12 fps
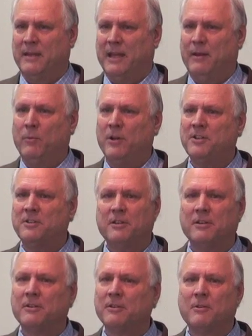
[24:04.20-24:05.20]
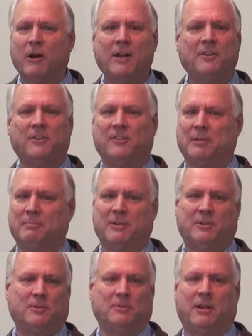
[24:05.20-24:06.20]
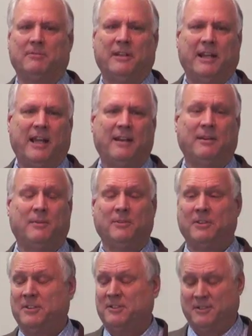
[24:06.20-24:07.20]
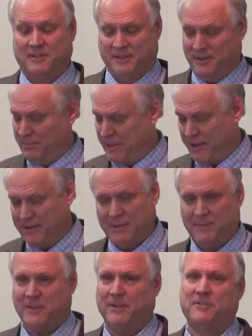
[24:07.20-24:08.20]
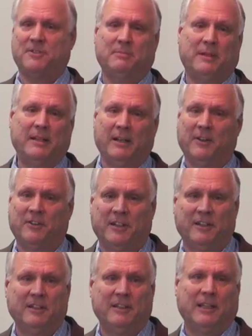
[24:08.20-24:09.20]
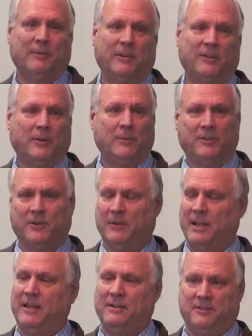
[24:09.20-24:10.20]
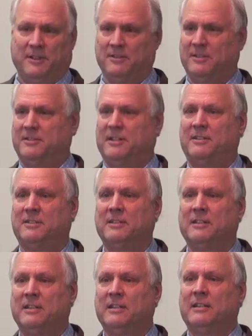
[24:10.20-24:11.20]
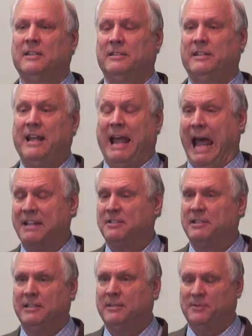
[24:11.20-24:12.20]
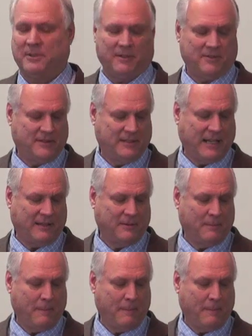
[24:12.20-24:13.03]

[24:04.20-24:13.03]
And what's the crisis that my children often had? It was just comparing themselves to somebody else. They didn't get what so-and-so had or such and such. And they agitate themselves to death.